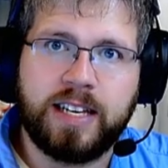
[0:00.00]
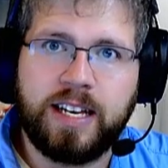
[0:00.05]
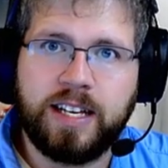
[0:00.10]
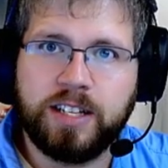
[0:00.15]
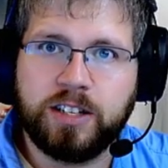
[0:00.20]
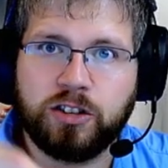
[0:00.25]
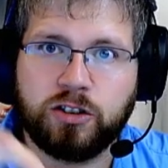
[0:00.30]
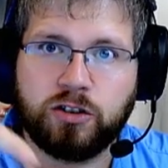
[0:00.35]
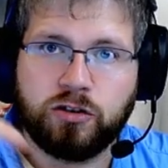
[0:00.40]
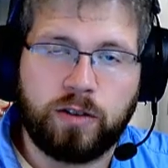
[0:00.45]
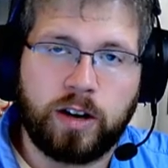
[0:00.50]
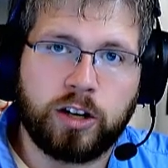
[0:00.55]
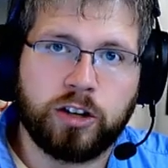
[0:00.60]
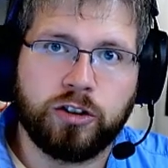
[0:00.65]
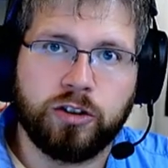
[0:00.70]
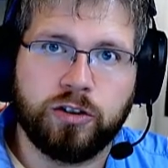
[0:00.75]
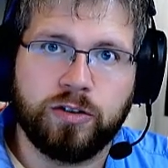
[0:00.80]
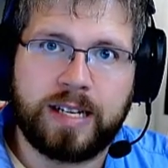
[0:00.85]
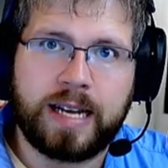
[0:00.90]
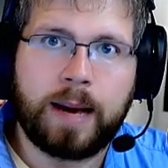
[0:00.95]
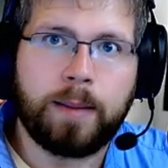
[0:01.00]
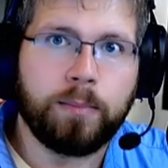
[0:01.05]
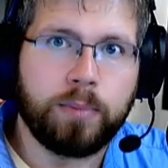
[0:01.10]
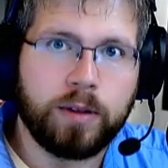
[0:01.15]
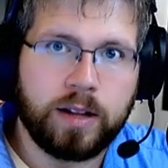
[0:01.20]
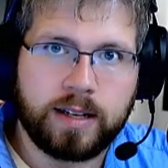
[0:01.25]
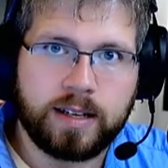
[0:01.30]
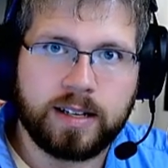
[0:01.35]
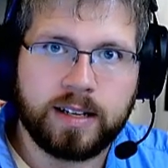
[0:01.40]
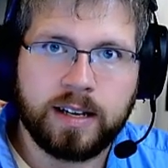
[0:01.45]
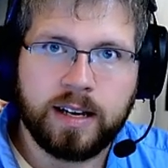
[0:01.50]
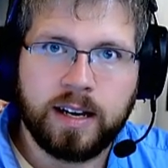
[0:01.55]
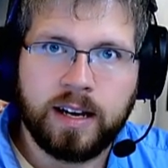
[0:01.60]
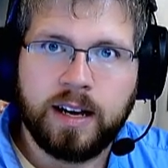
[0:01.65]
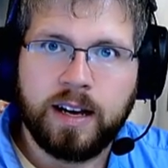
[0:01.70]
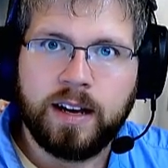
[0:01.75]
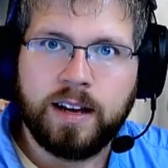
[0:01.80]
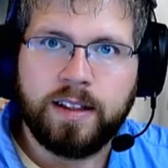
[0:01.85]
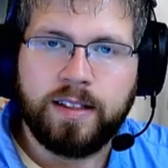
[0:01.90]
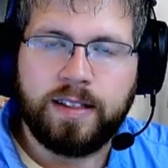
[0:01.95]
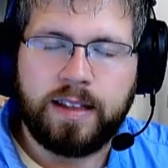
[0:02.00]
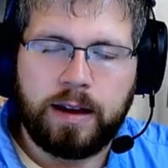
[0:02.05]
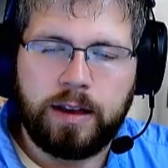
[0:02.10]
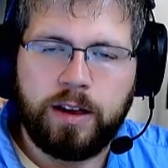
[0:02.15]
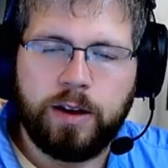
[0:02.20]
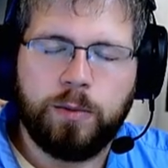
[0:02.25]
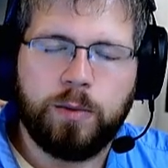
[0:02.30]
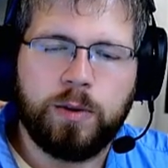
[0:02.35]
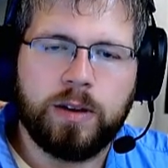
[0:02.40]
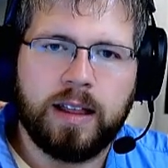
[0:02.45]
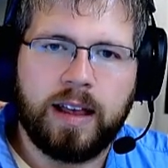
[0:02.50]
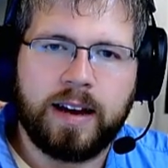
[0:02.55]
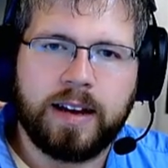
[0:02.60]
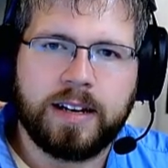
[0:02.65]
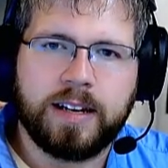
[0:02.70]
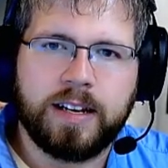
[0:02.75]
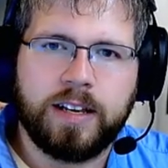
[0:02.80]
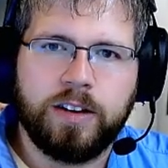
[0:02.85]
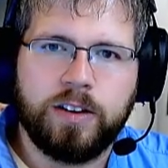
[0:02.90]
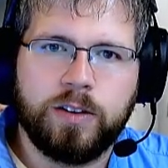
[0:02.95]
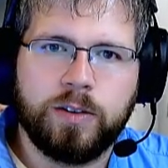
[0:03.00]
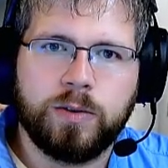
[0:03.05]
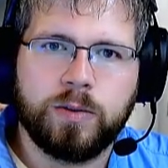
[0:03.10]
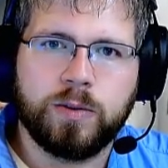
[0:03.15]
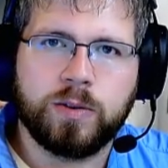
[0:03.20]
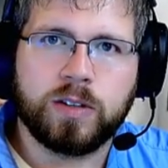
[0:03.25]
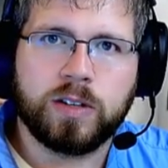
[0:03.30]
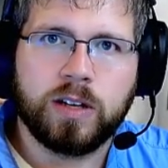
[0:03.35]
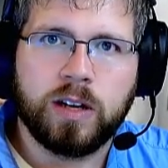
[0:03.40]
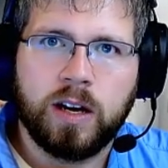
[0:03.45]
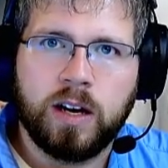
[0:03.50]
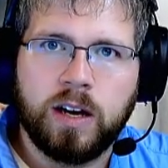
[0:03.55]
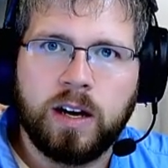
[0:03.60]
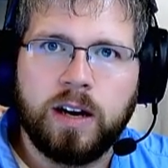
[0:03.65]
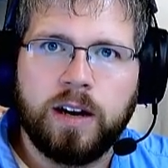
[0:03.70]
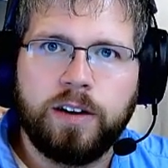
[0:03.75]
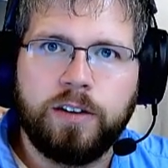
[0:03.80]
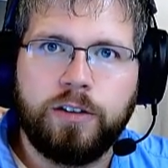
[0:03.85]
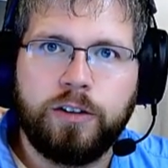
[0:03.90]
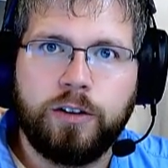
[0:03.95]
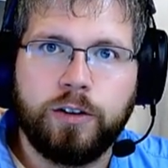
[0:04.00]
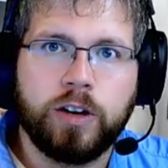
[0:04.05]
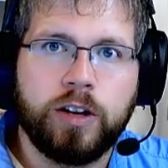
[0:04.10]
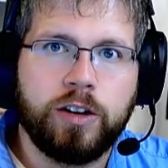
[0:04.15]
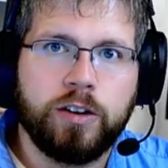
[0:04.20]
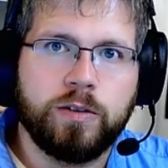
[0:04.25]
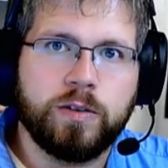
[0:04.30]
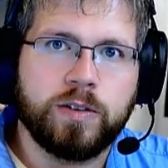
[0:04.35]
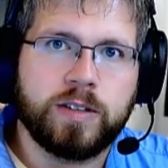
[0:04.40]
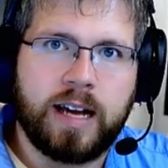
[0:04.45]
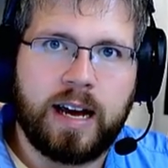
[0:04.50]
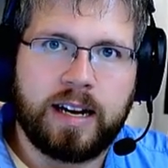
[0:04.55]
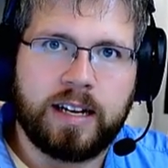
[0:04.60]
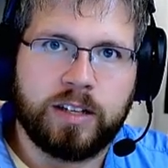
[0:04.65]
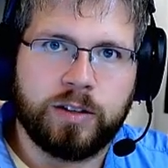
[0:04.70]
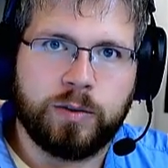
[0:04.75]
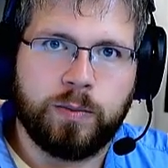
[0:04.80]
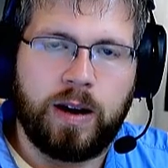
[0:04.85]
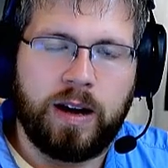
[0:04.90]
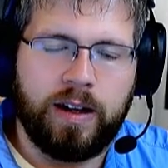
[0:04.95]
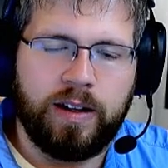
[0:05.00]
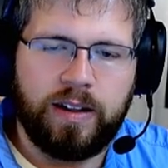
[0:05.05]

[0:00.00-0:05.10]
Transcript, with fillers: structure template that you would like to use, you can use that as well.